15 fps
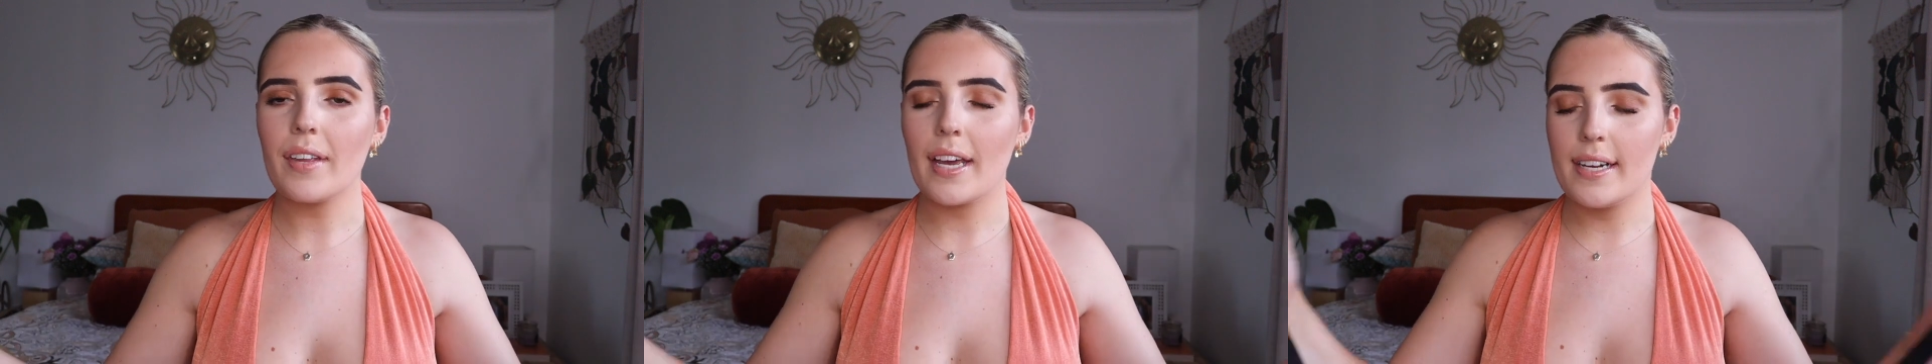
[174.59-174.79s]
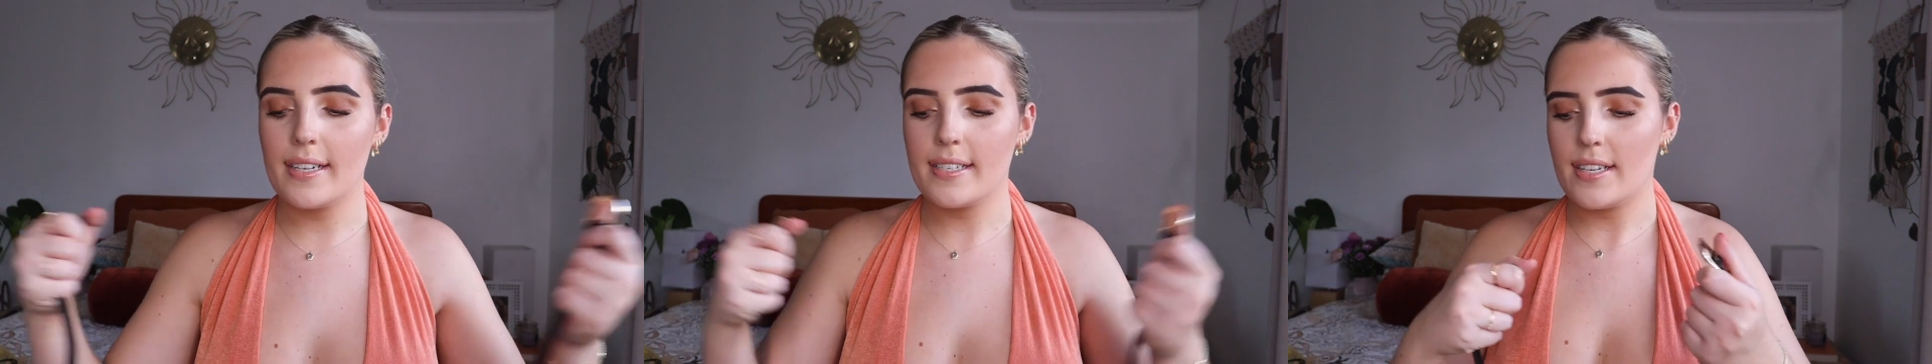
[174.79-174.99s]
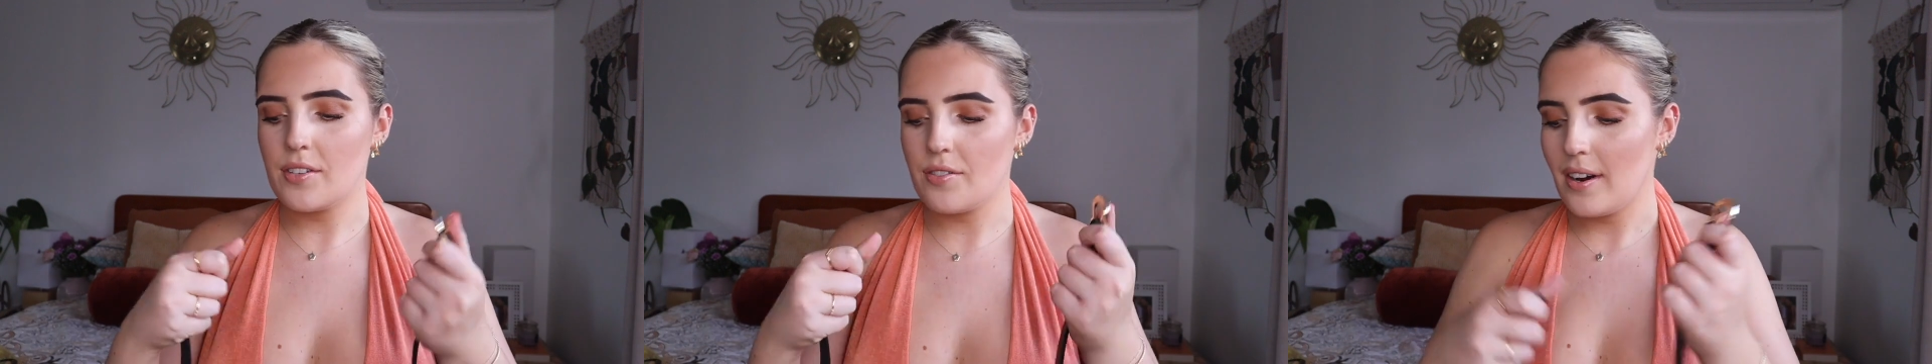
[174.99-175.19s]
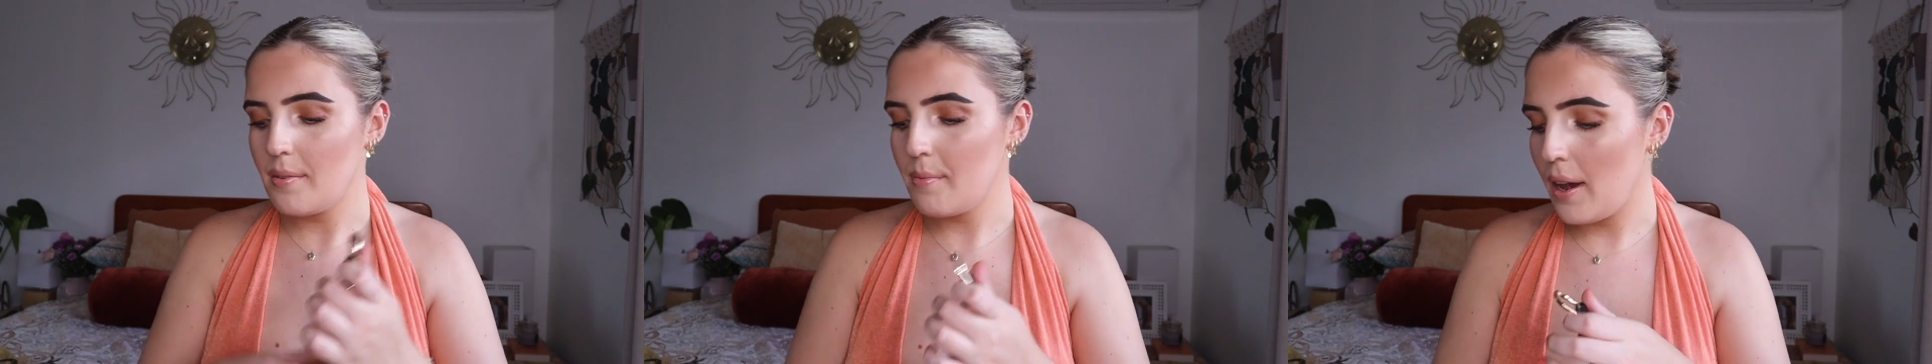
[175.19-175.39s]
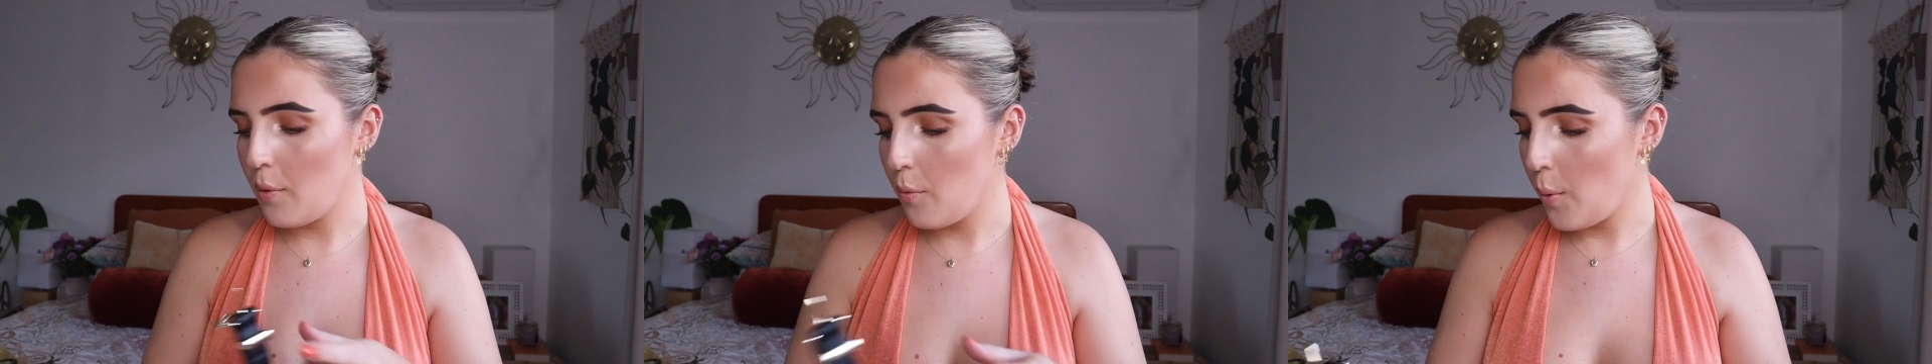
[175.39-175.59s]
Uh, it sits
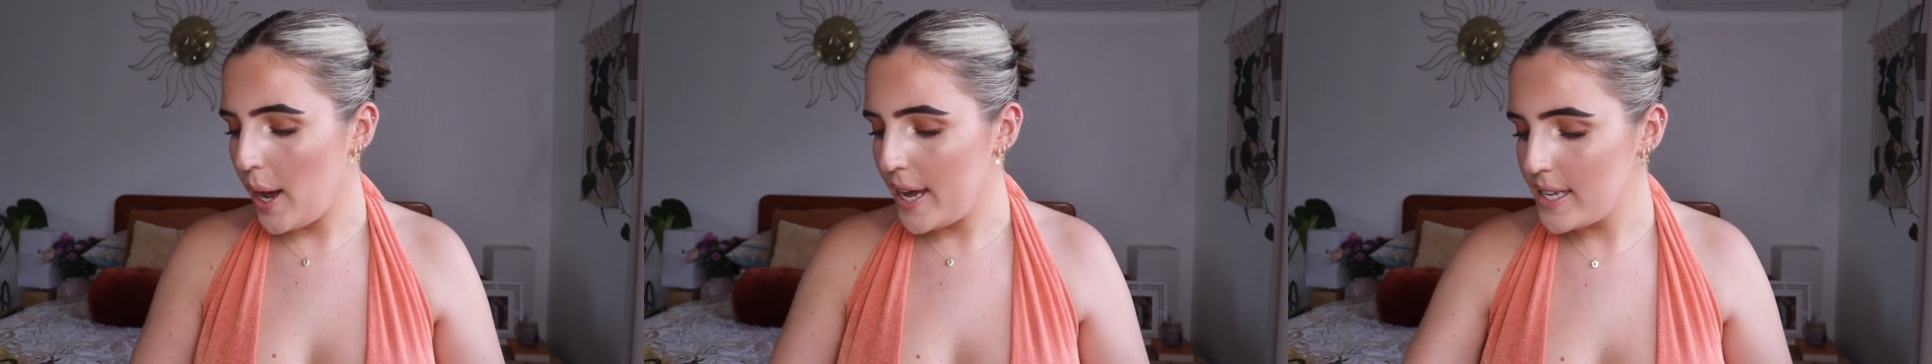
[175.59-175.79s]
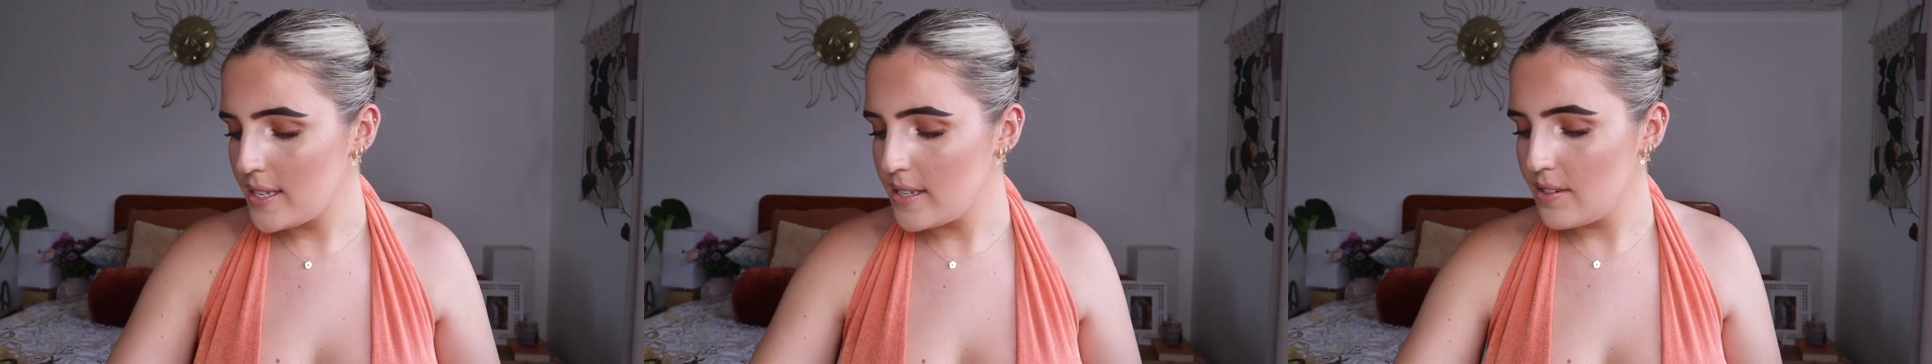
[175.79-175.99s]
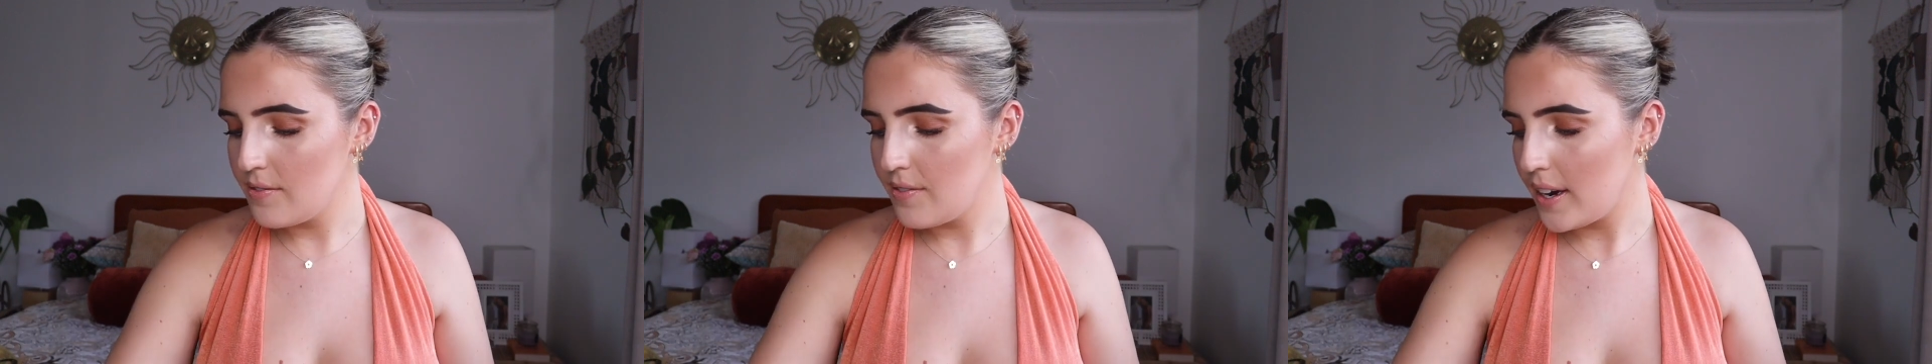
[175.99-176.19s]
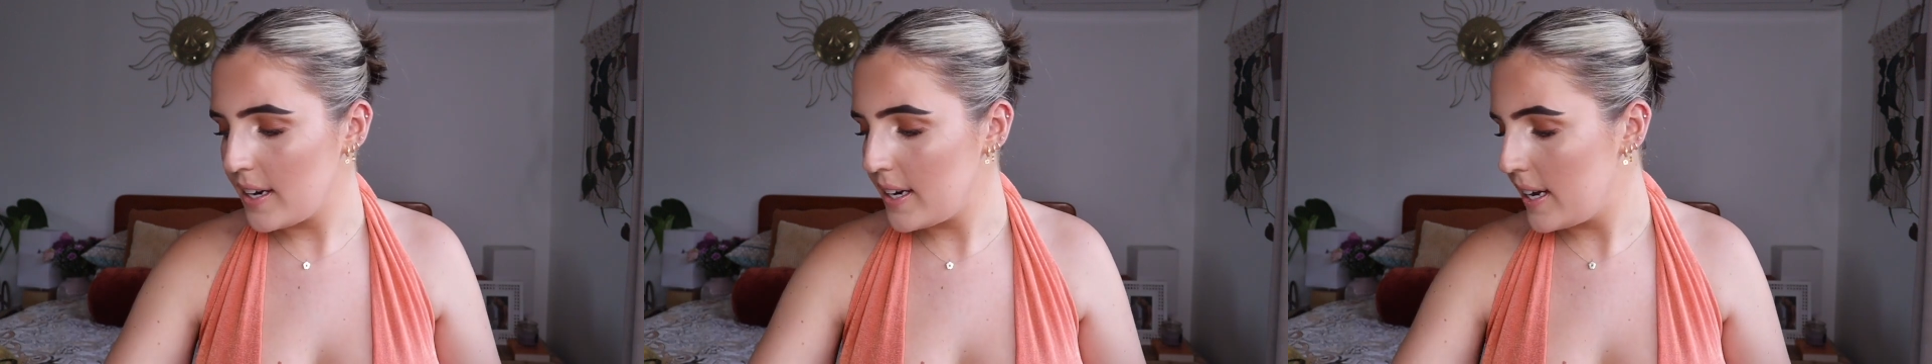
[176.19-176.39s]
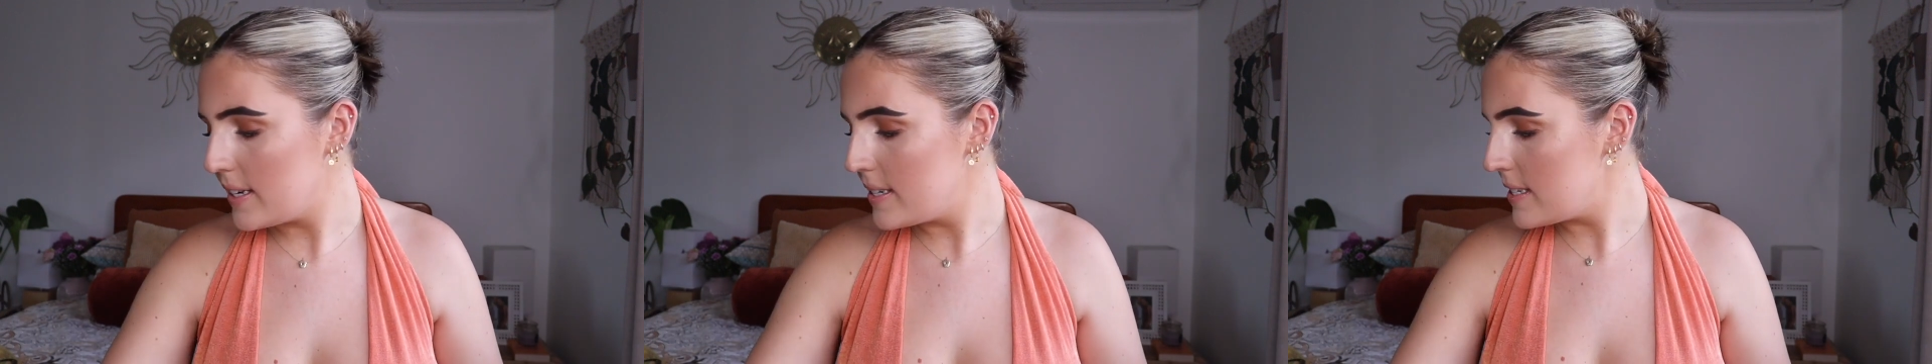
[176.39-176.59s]
around my waist very
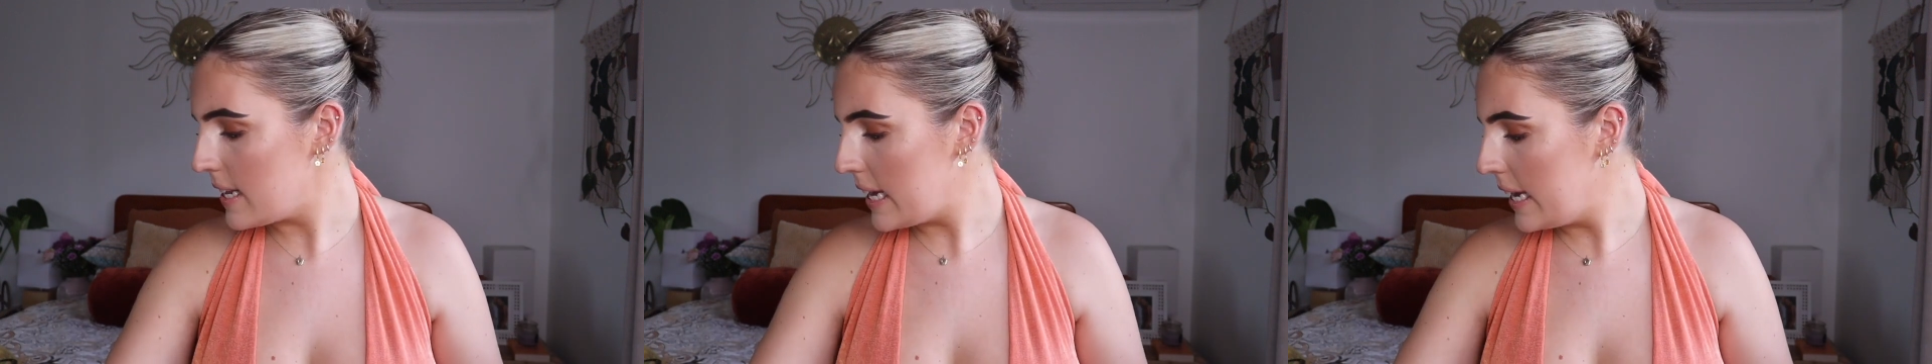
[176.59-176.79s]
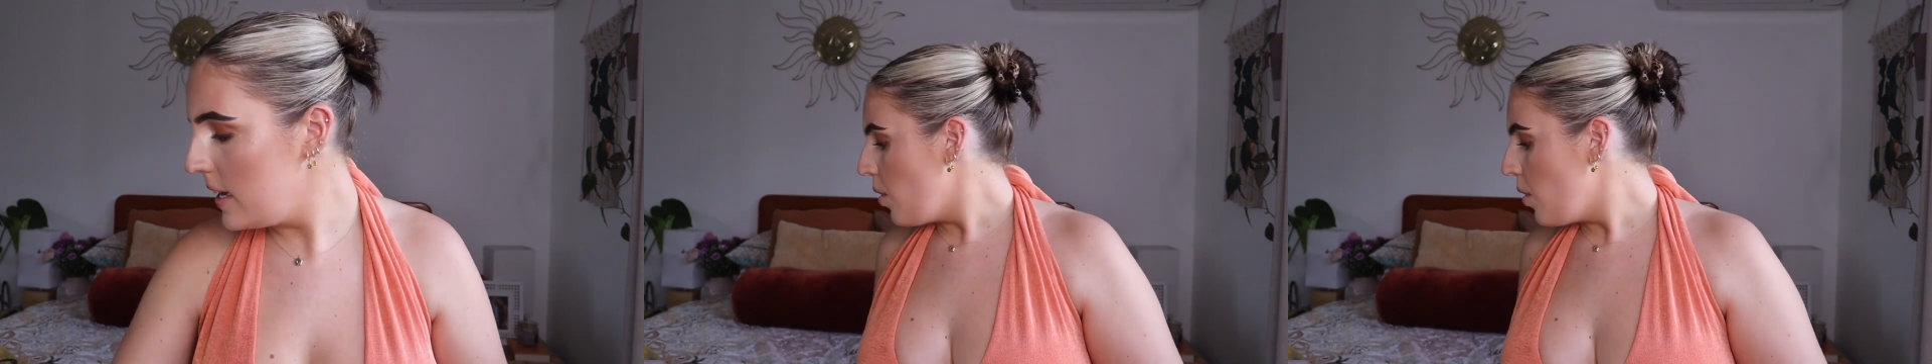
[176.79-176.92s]
nicely.